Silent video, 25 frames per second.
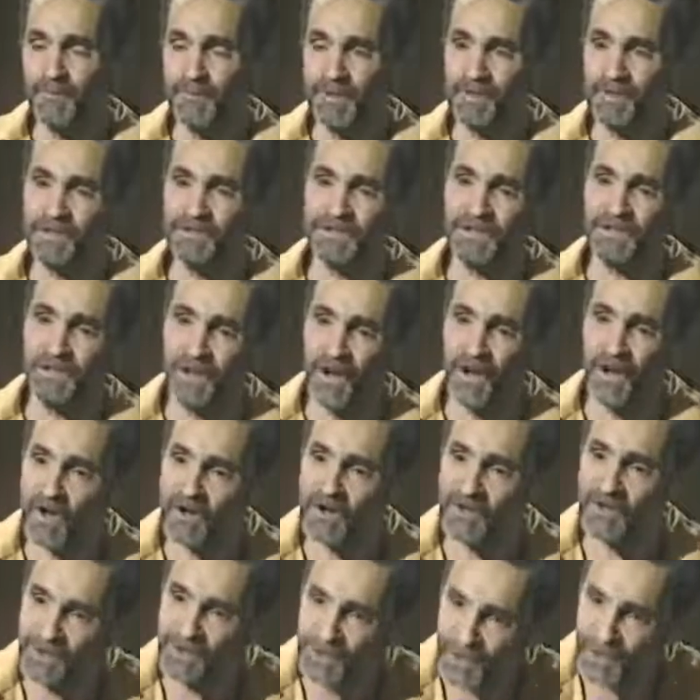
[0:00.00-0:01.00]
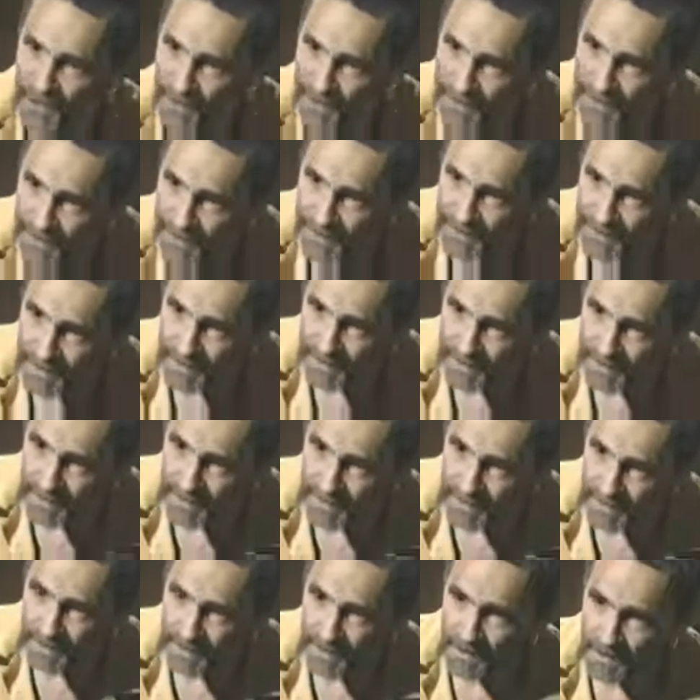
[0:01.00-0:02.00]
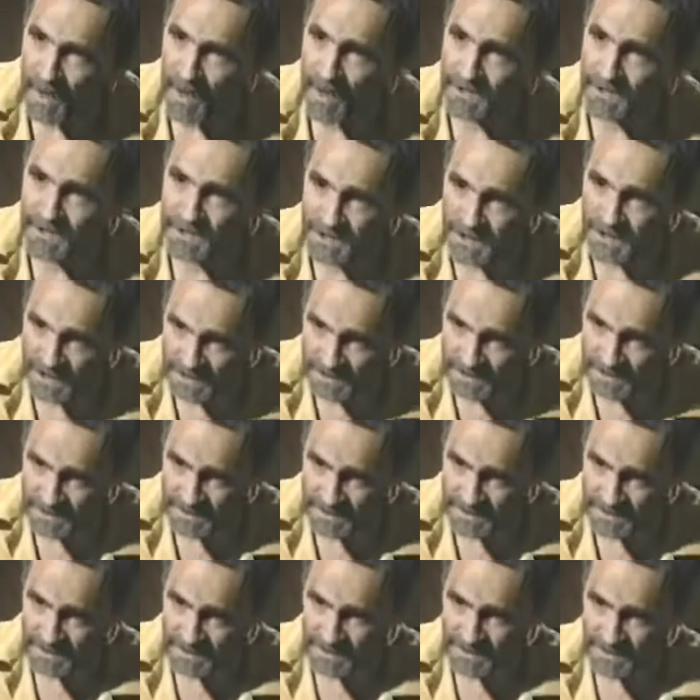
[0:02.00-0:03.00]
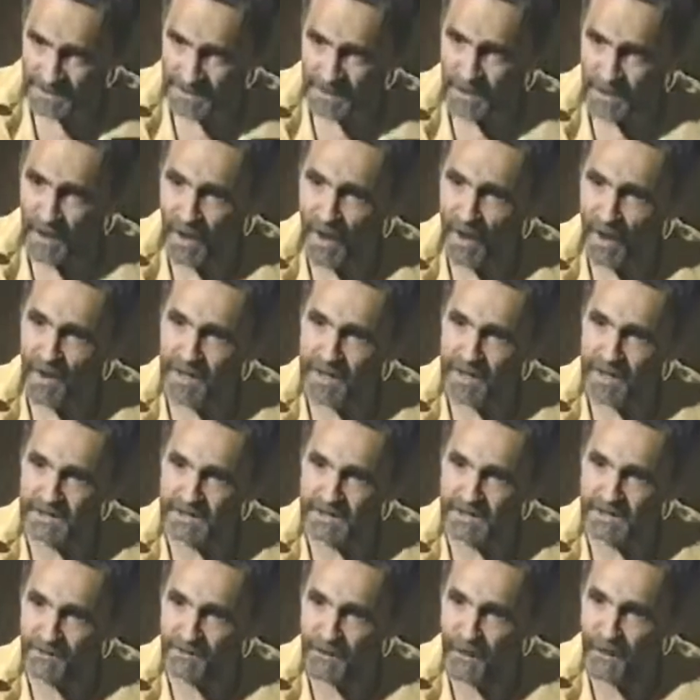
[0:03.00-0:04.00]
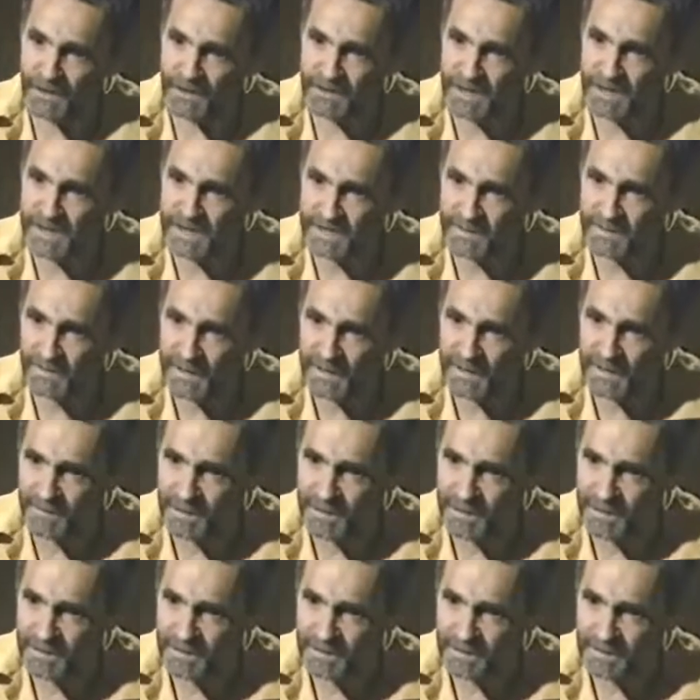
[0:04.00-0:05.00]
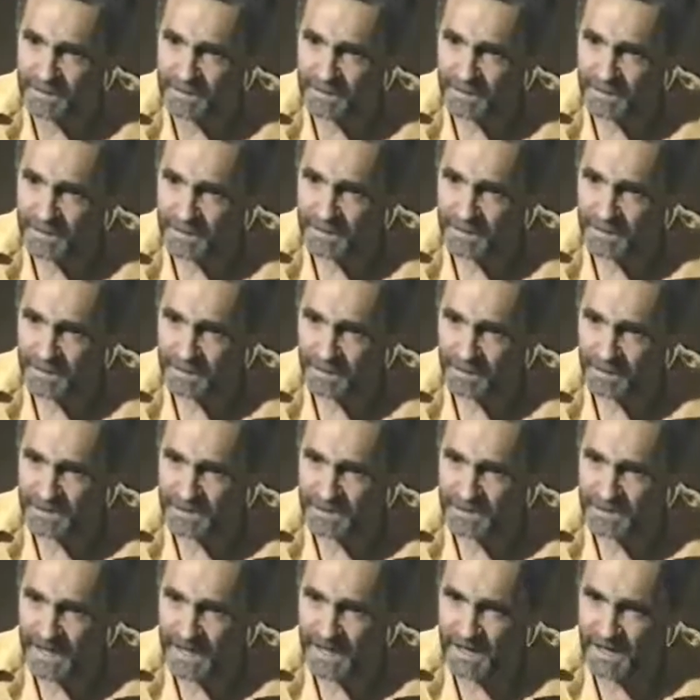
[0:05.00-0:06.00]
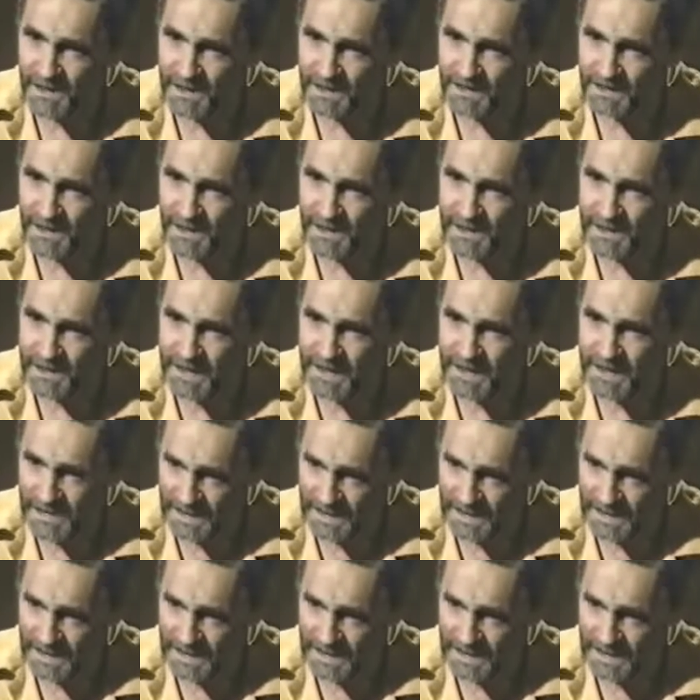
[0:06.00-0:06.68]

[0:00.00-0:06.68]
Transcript: Because the law is truth. The law is justice. The law is the 14th Amendment. We're standing on 13.